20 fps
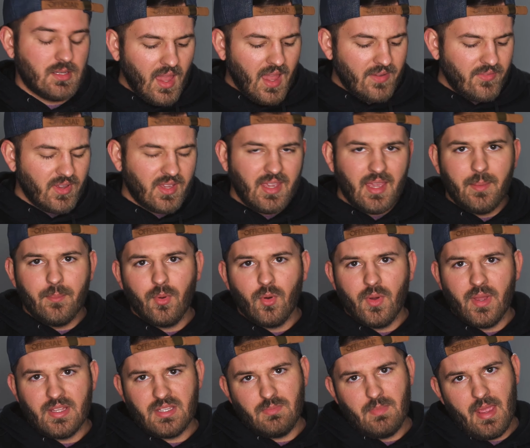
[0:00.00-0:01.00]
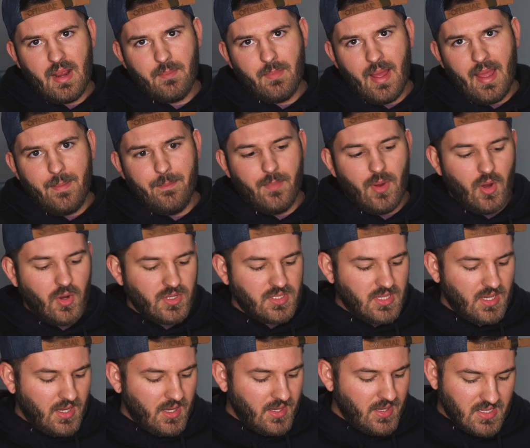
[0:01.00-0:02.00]
I have a gimbal. It's made by
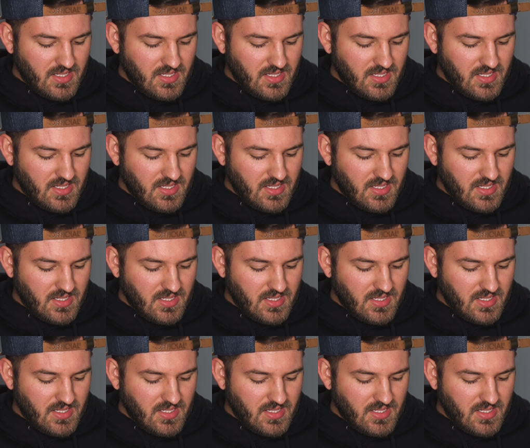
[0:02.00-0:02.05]
Moza.